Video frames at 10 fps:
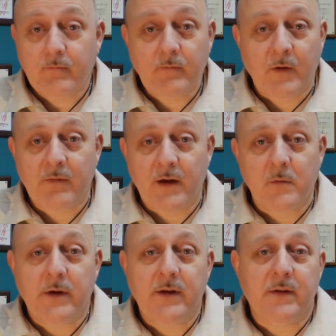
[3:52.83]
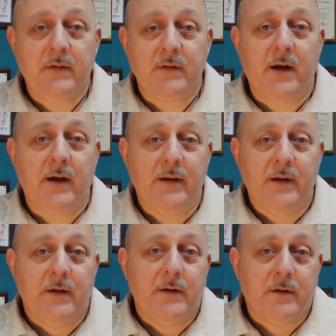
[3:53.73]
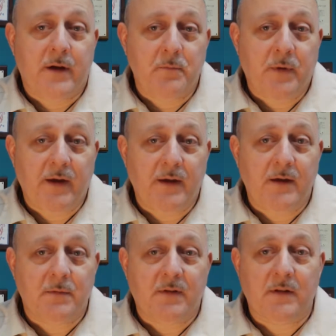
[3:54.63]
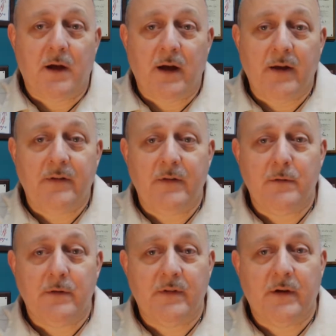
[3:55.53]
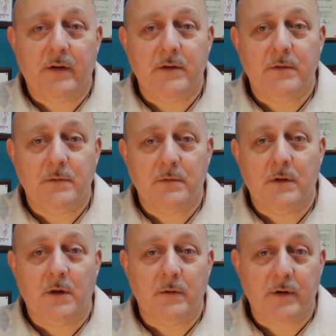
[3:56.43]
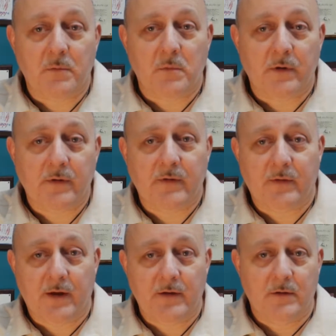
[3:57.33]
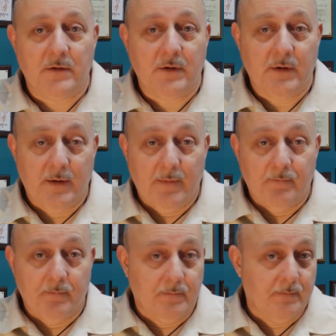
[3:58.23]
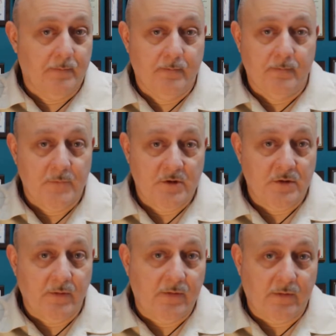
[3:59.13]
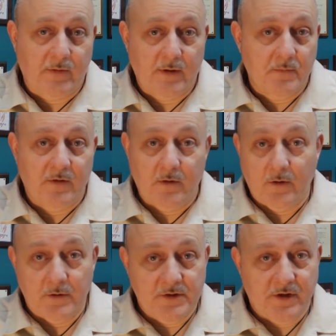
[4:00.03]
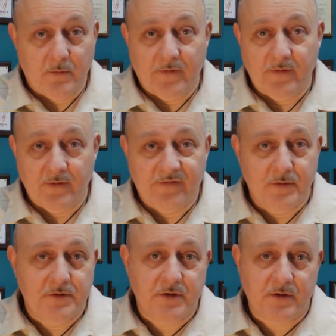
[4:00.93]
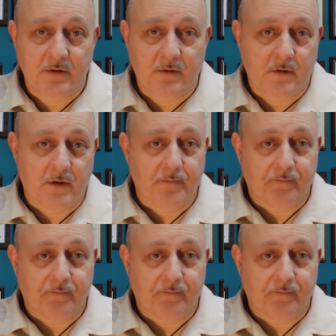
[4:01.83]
That way you're not begging him to lie to you and tell you a low number so that you'll choose him to negotiate with in the future or